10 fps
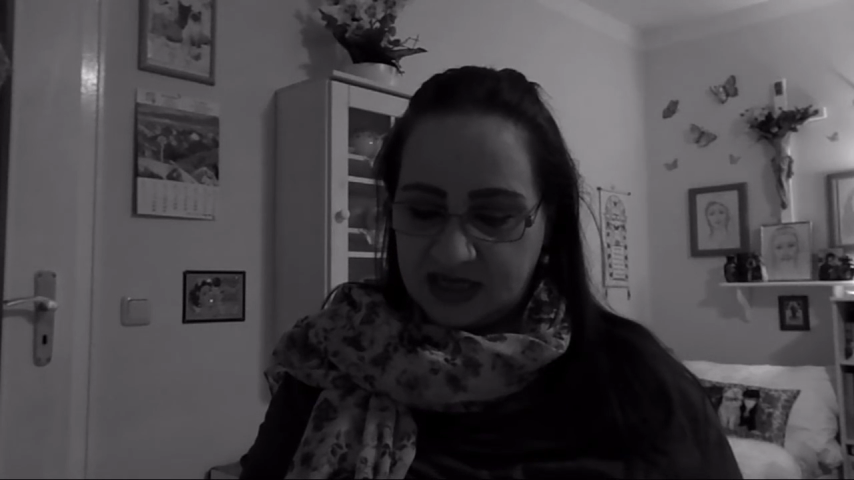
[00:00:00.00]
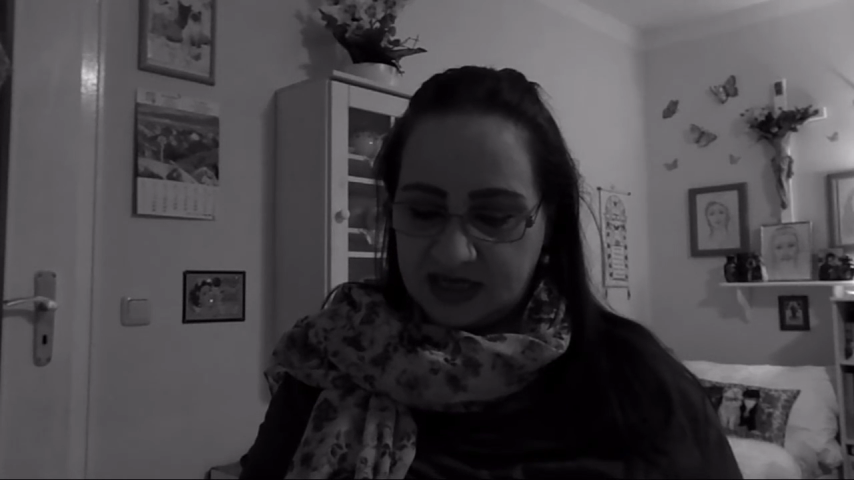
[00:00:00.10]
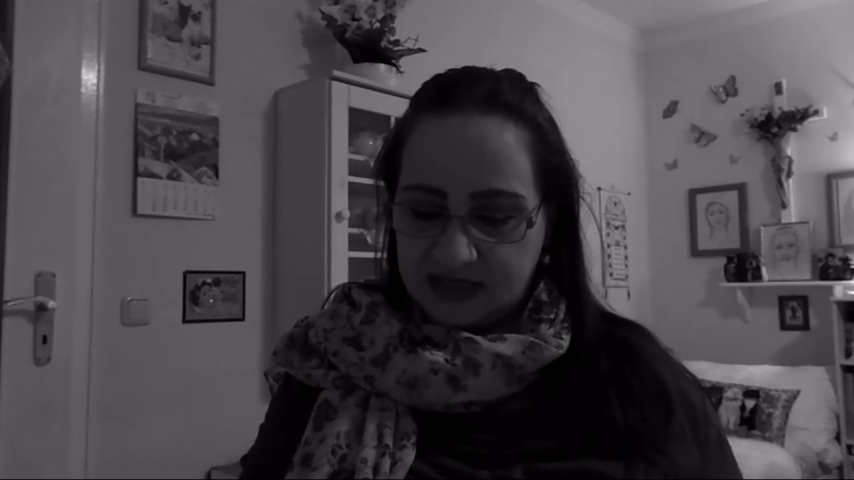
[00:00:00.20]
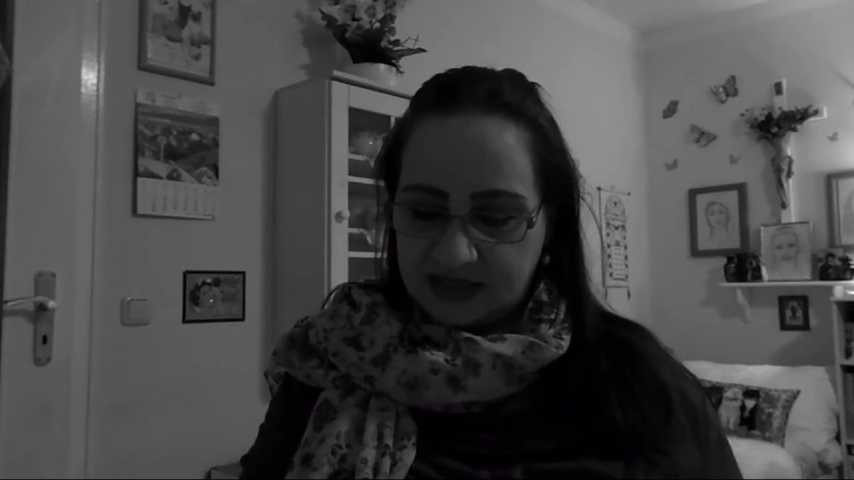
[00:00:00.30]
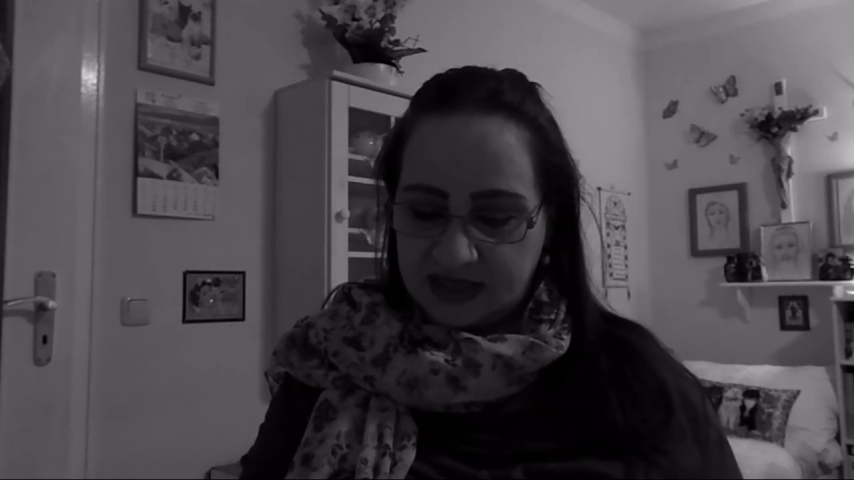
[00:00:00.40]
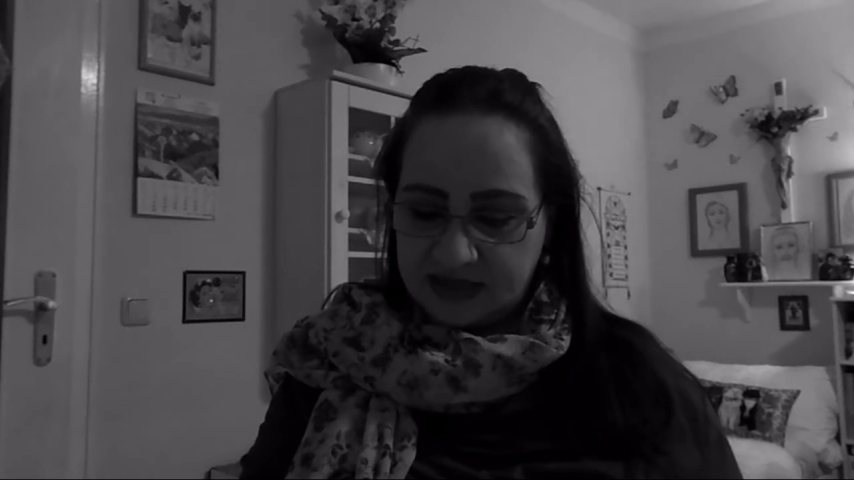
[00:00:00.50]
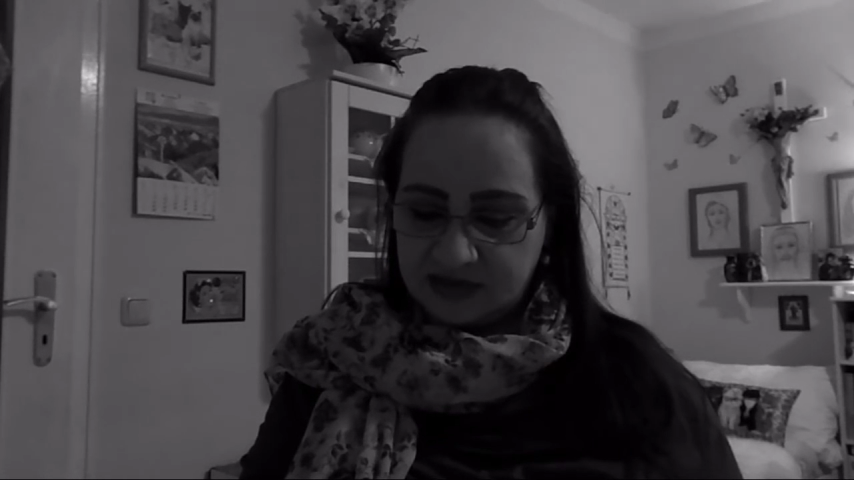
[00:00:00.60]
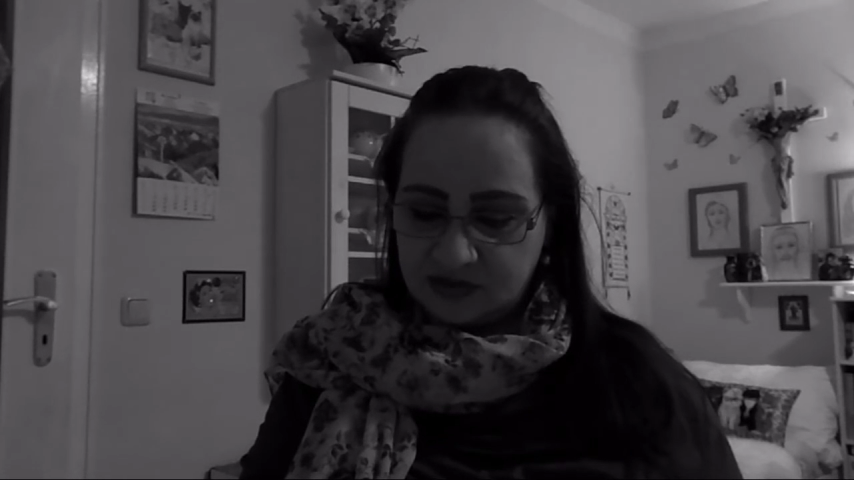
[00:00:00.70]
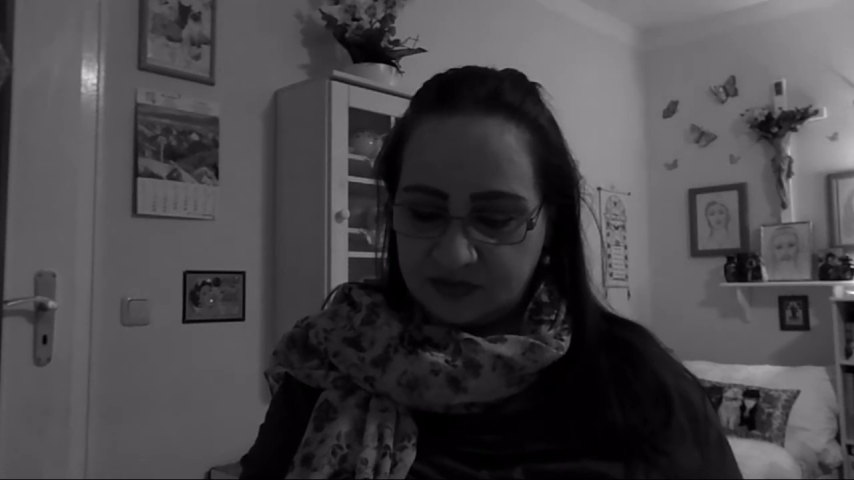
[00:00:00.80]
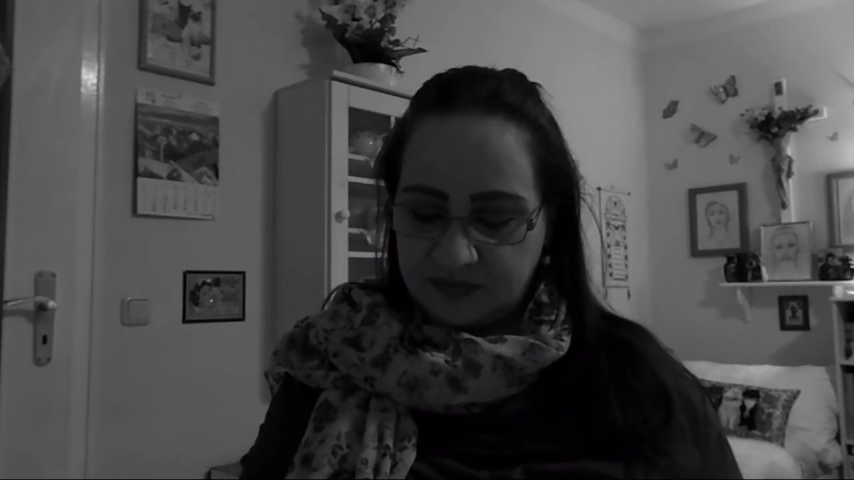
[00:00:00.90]
I'd like
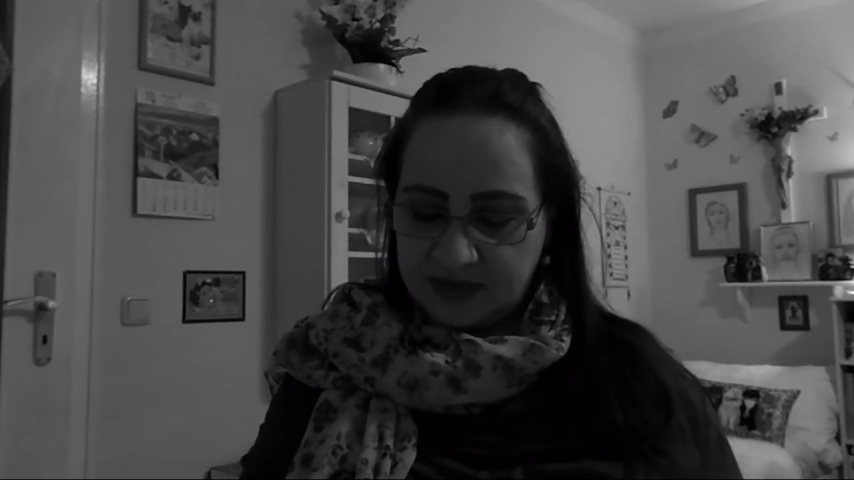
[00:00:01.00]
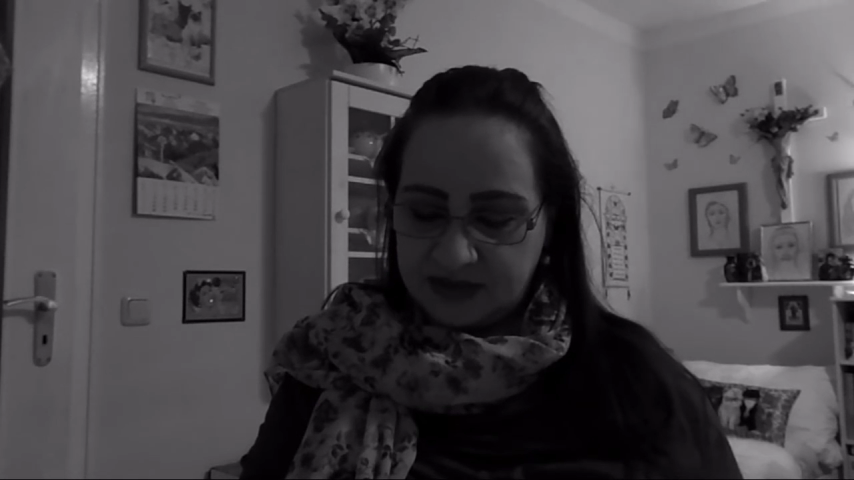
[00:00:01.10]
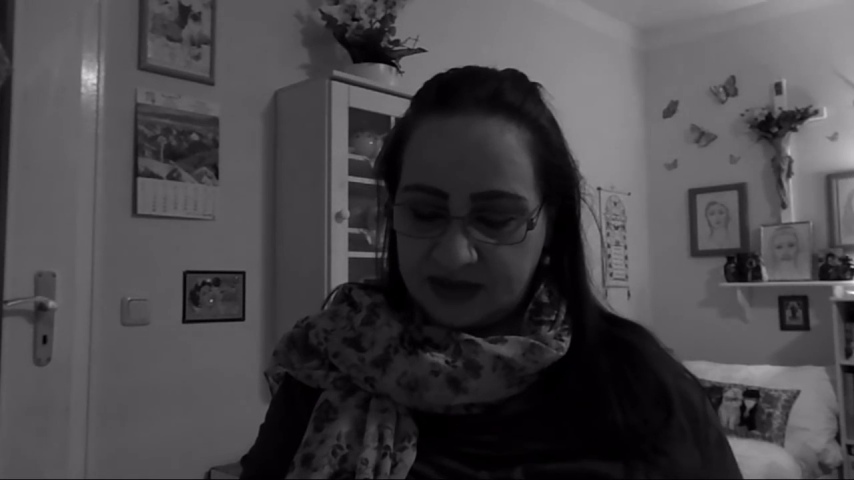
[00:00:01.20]
to pick